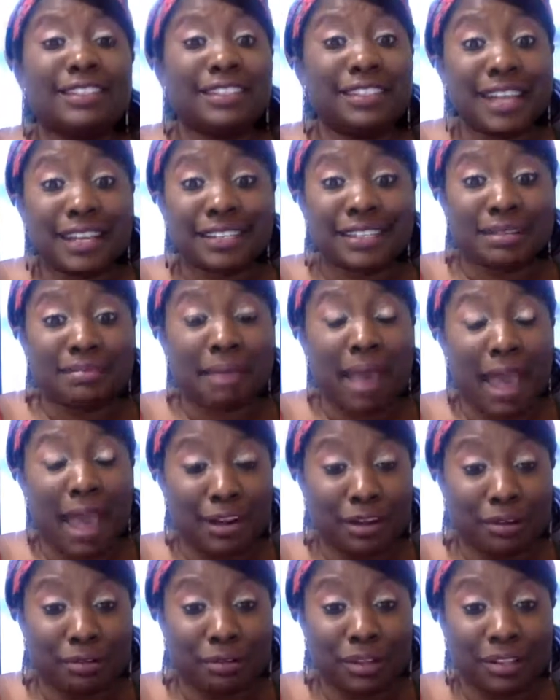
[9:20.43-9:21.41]
Doesn't
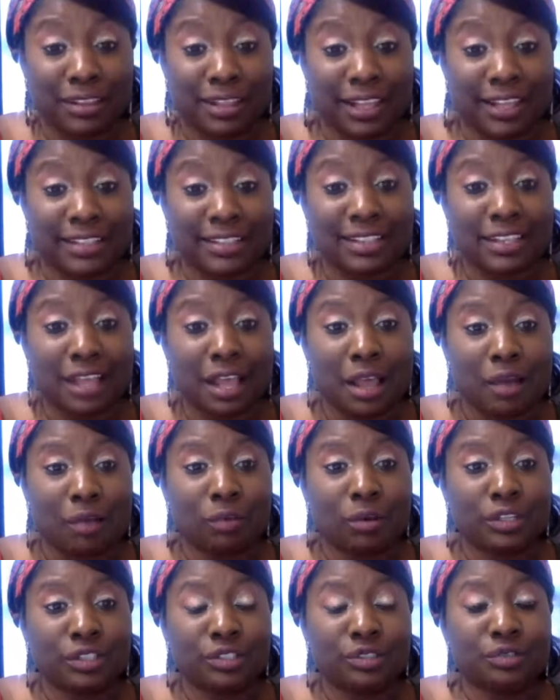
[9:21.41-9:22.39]
matter what
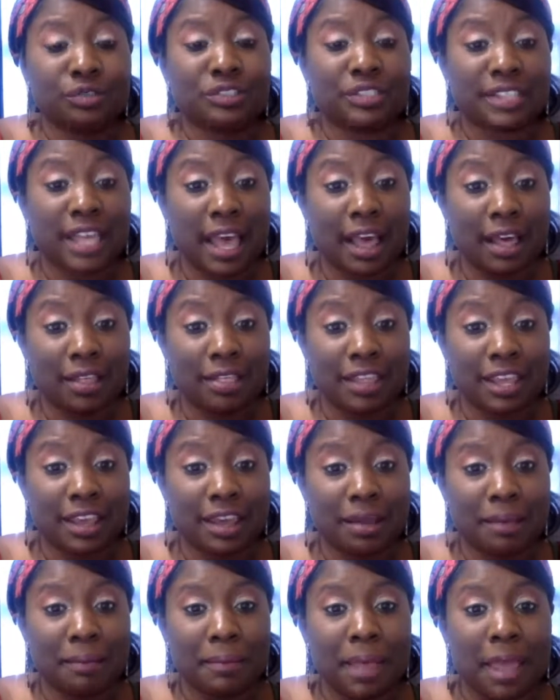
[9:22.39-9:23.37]
you sell
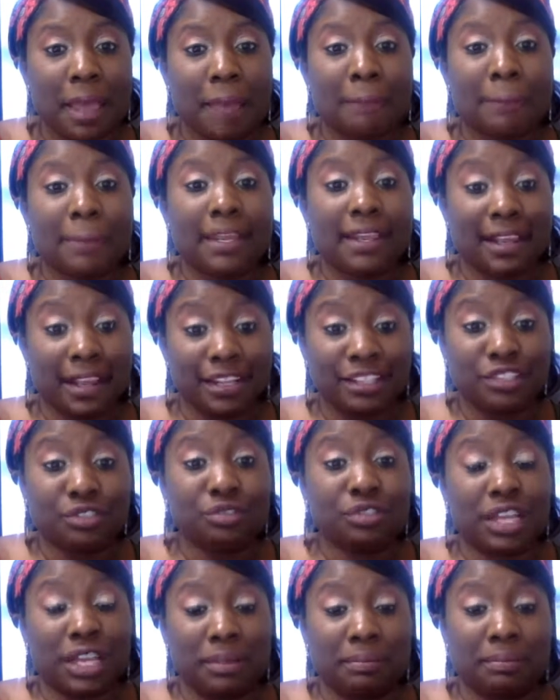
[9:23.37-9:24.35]
them, because you
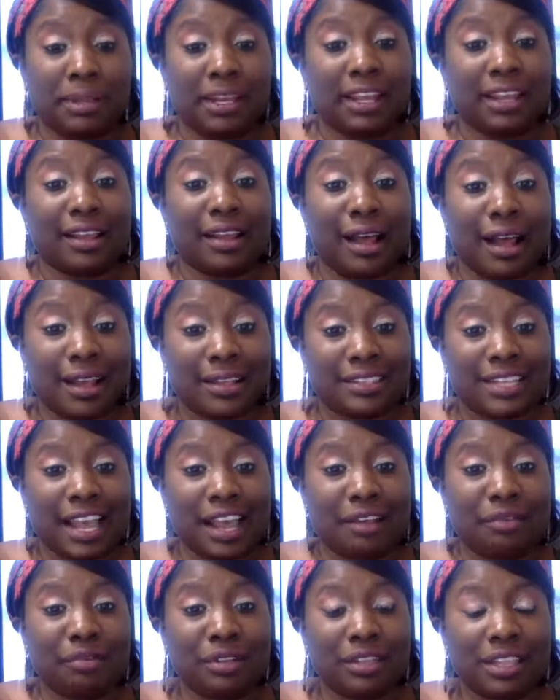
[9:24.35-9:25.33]
keeping in
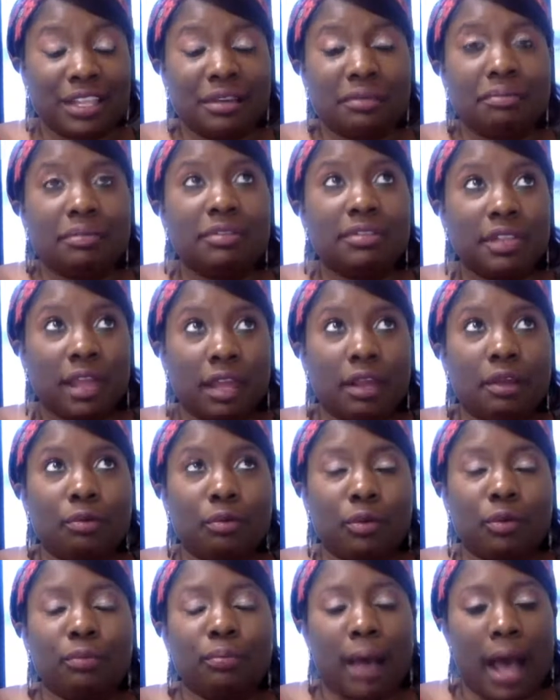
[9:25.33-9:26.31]
contact with them, they
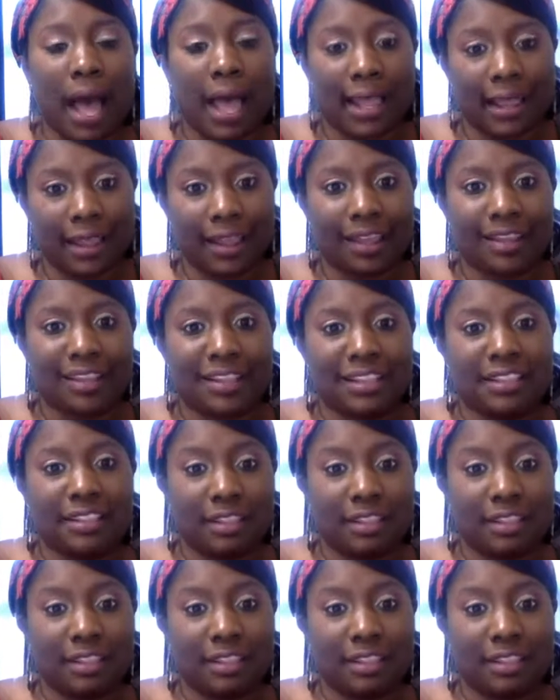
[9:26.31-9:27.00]
will buy it.